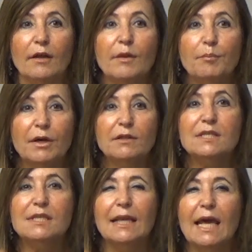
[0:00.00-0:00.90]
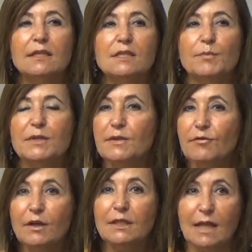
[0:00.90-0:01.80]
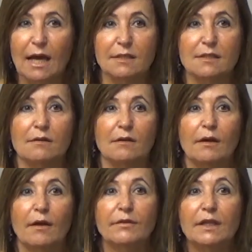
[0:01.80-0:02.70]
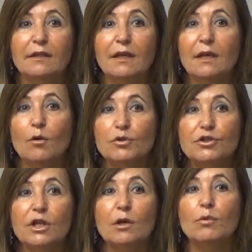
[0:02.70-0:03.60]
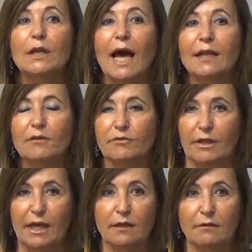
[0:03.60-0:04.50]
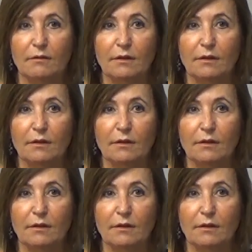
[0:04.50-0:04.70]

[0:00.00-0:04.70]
the parent selects specific tasks that he or she will undertake